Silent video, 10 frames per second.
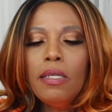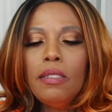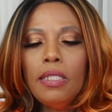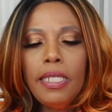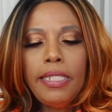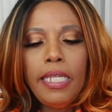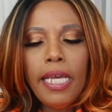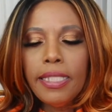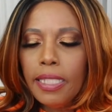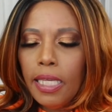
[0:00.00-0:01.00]
The
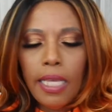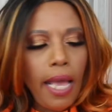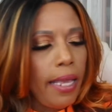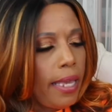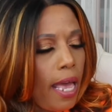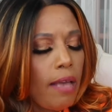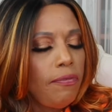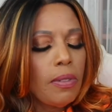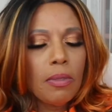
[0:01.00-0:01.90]
next thing I got from